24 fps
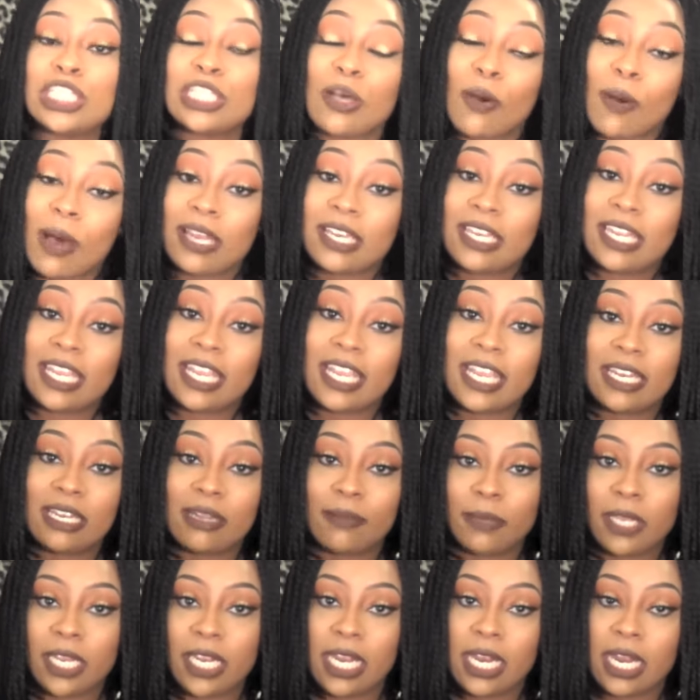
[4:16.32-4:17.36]
So I did
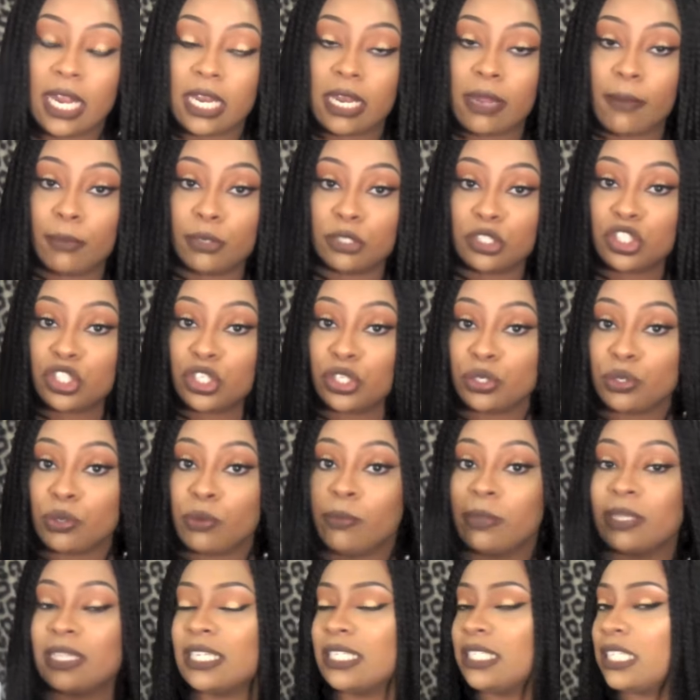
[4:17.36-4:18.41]
end up getting a number
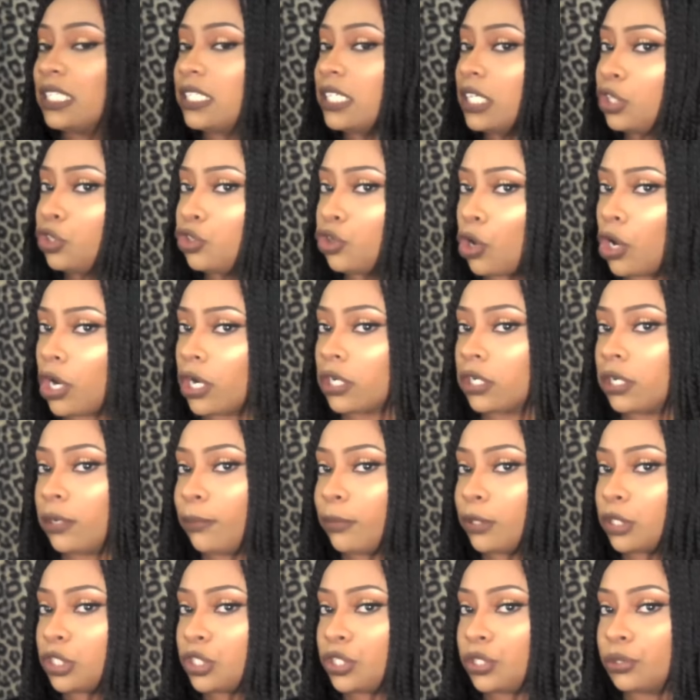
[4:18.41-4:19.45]
two, but this is a dark
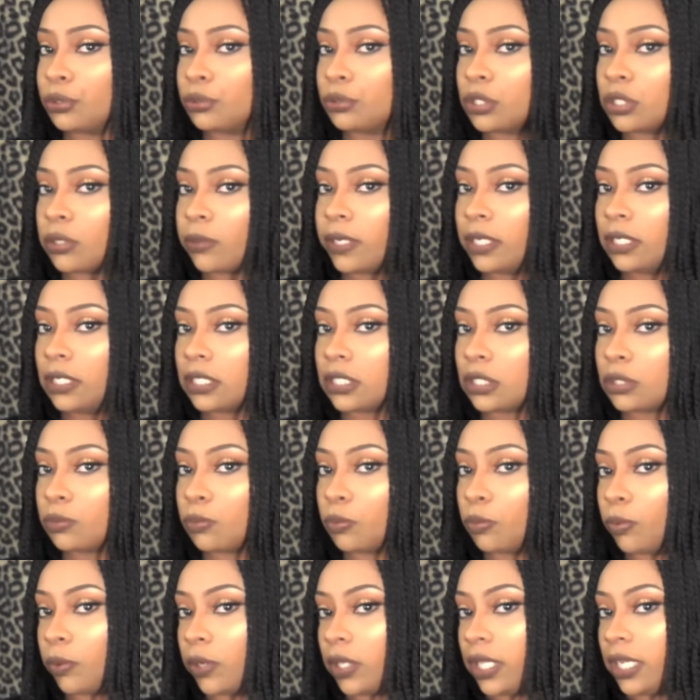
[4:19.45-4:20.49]
number two, so it looks
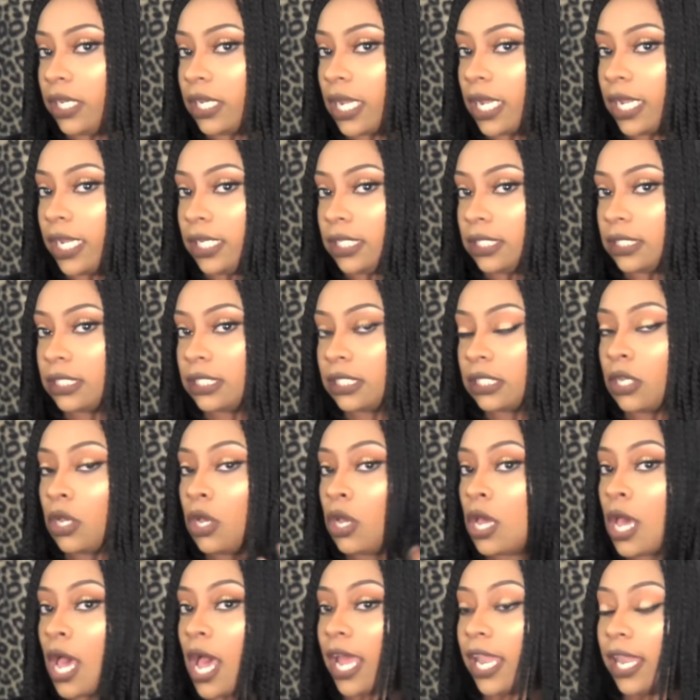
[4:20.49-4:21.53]
really nice.
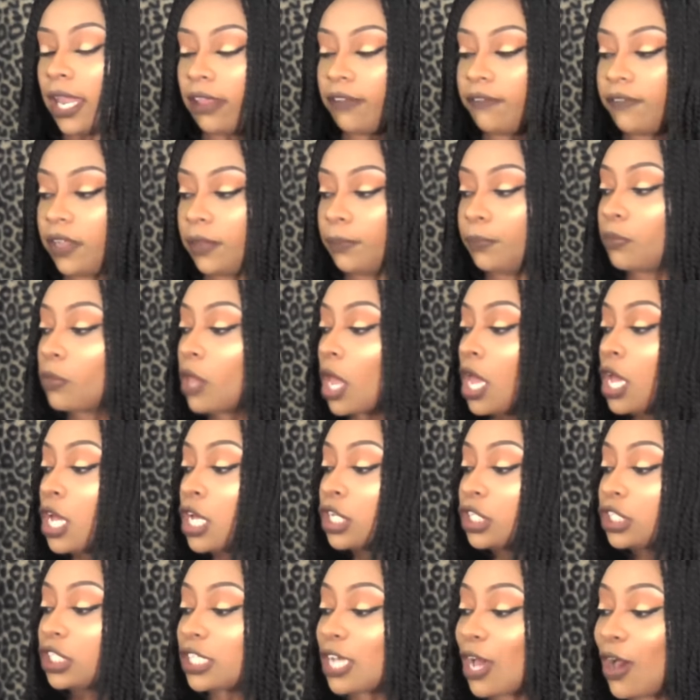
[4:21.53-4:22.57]
I love it.
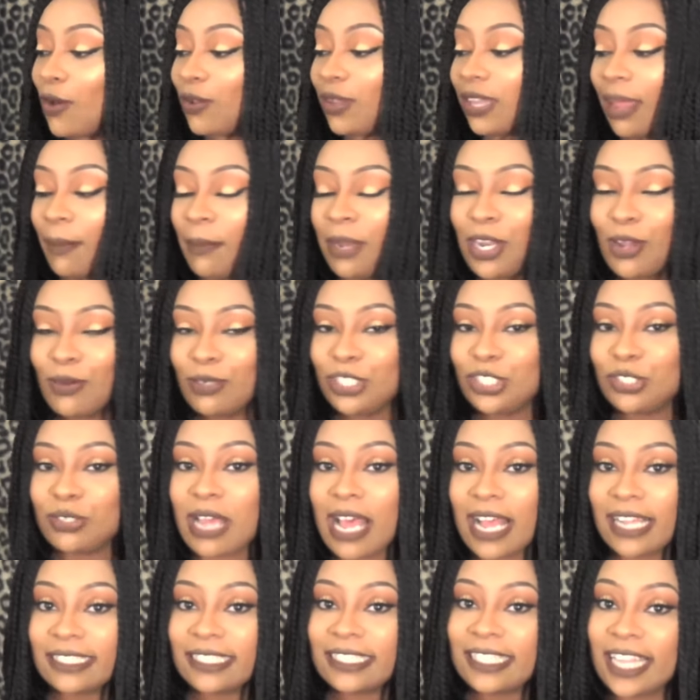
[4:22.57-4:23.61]
So let me know what you
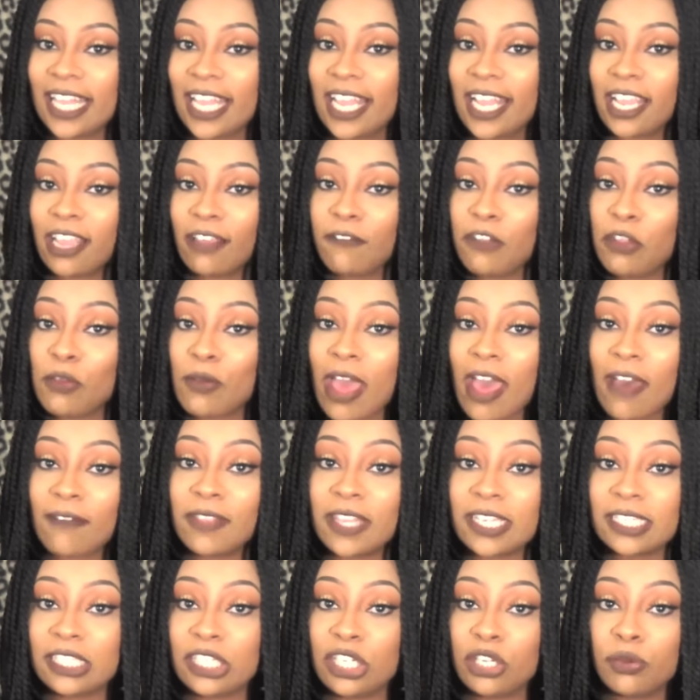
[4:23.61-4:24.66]
guys think. If you
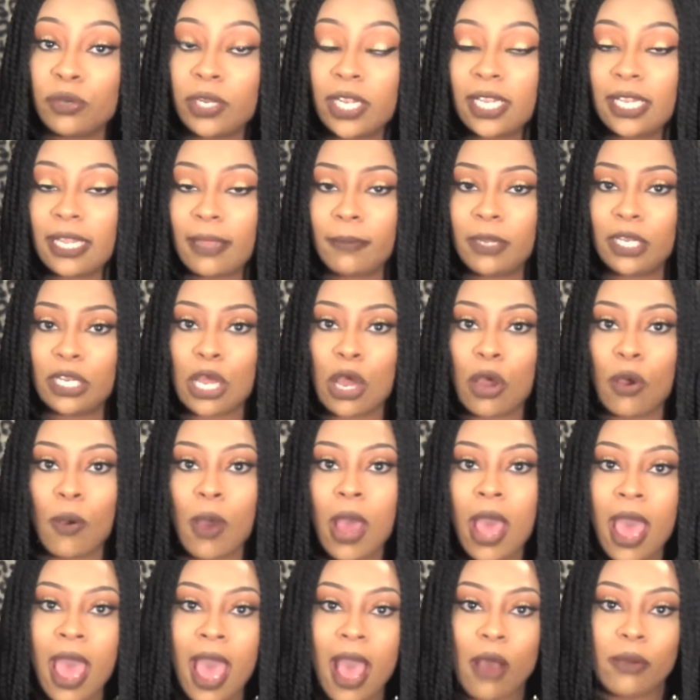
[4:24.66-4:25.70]
have this unit, let me
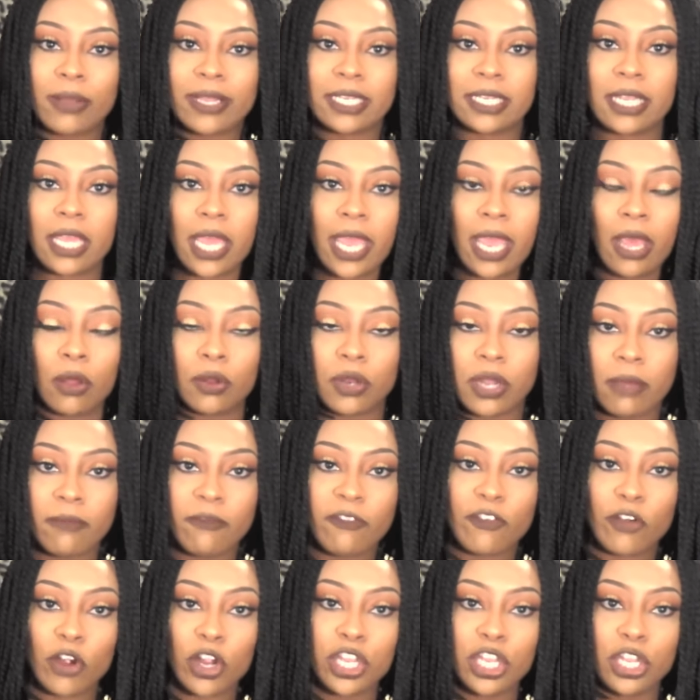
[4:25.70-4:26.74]
know how it held
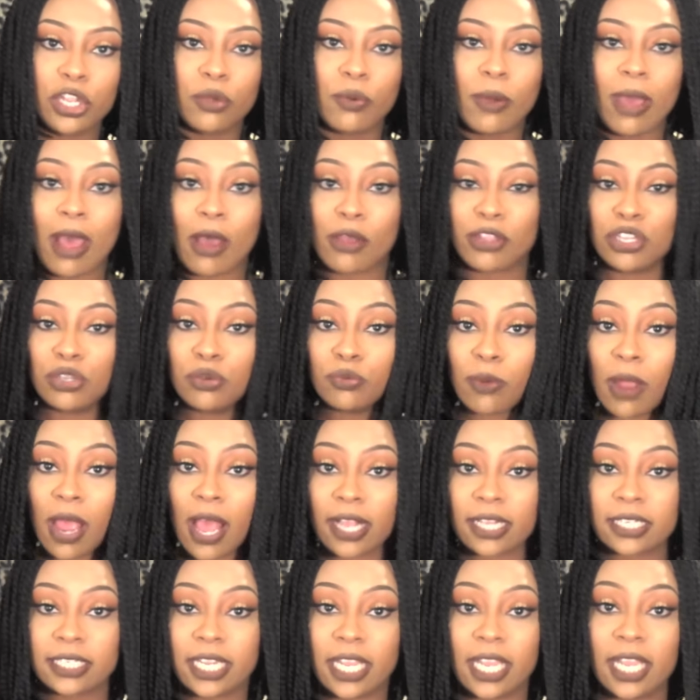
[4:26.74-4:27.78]
up for you, how you
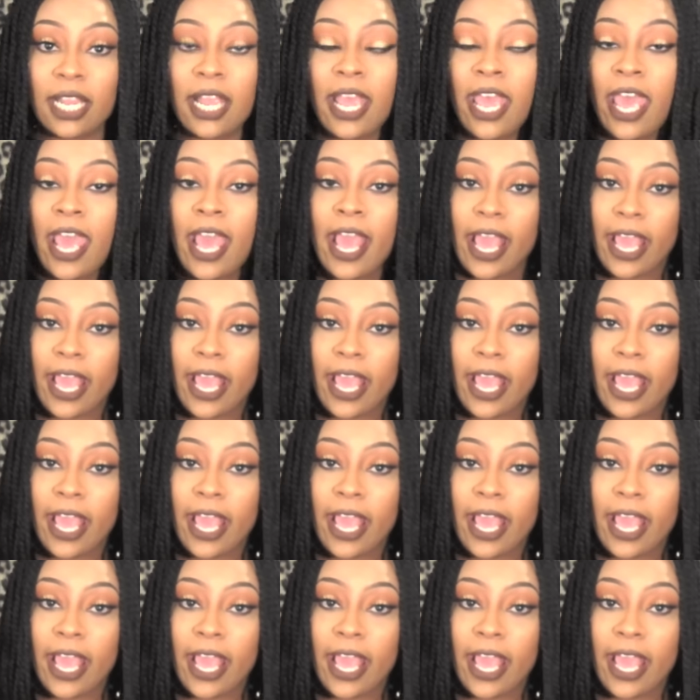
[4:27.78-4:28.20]
rocked it.